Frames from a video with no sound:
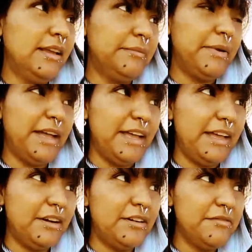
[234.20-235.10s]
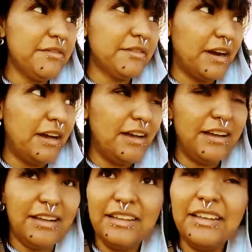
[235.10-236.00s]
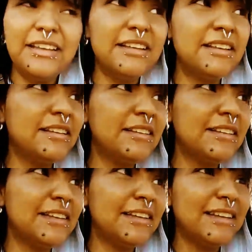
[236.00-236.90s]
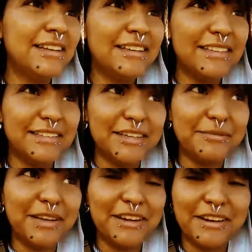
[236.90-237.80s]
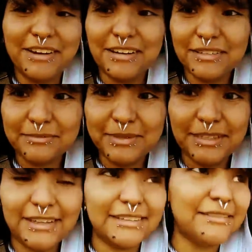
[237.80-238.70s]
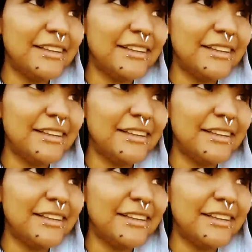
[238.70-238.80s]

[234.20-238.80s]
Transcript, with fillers: But overall, there's so many cars. Oh my god.